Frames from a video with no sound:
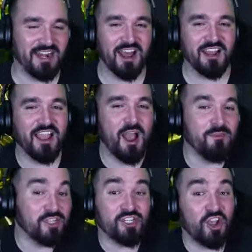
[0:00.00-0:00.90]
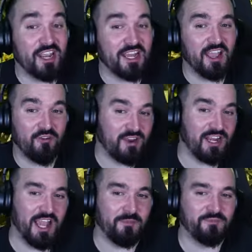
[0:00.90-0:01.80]
I, I'm enjoying it. I really
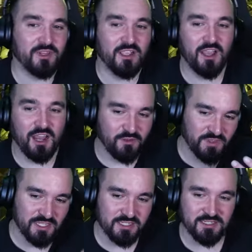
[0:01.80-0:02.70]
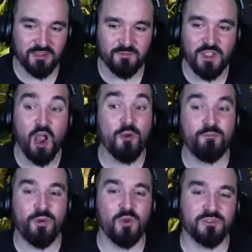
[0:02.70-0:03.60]
am. I love this. Oh,
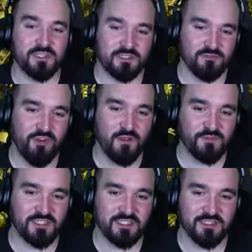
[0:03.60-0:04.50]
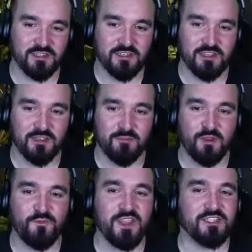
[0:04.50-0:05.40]
boats! Rafts! My
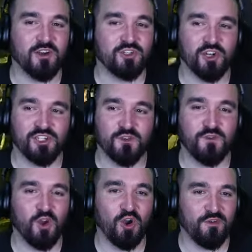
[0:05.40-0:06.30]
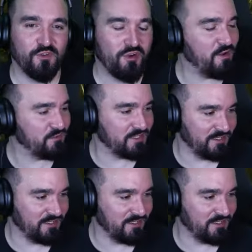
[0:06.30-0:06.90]
feet don't touch the floor of a raft.